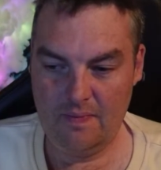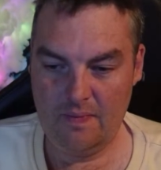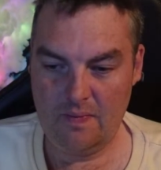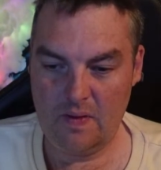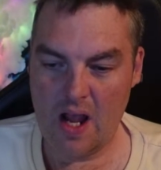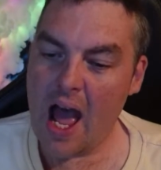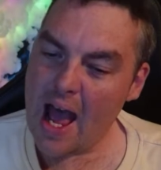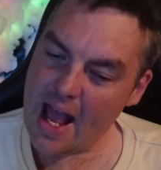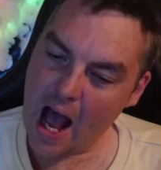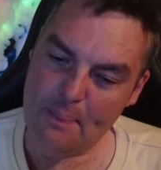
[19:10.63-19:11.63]
Hey,
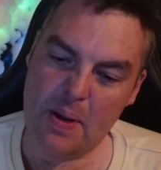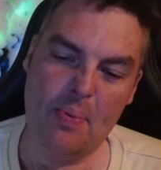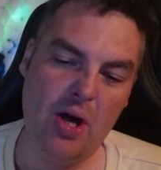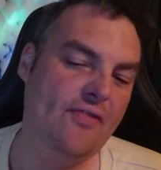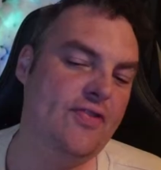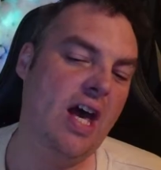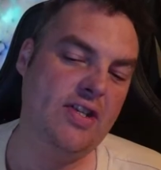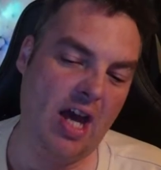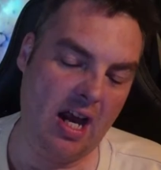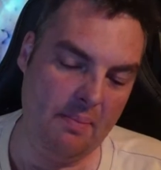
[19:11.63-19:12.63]
happy birthday,
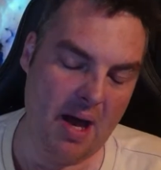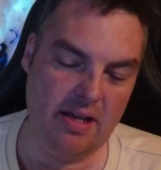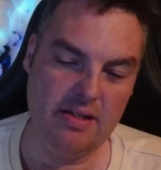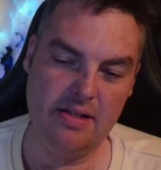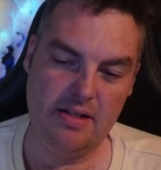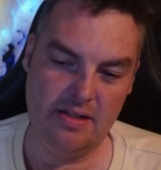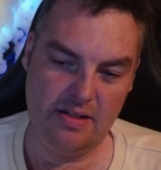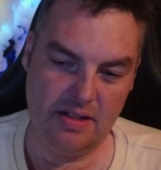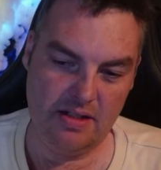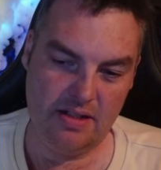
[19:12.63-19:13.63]
Taylor, mate.
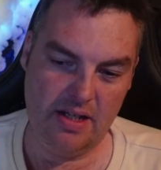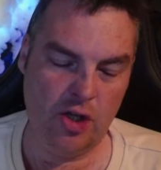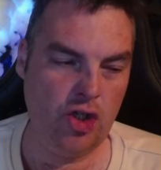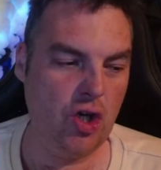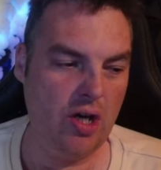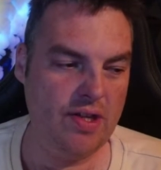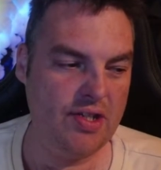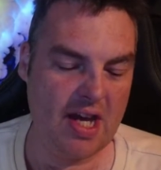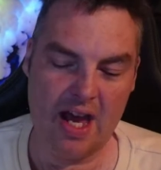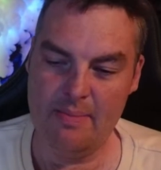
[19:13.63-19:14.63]
Enjoy the
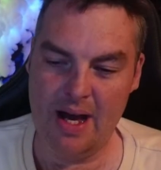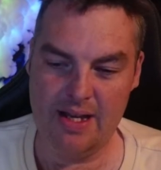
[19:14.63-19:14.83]
day, mate.